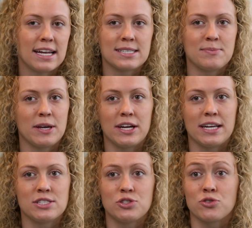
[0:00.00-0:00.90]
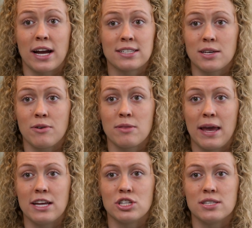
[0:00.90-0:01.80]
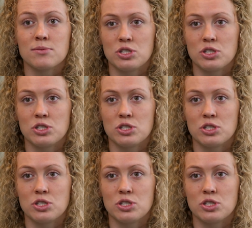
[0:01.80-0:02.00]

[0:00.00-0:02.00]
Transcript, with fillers: on experience directly with patients,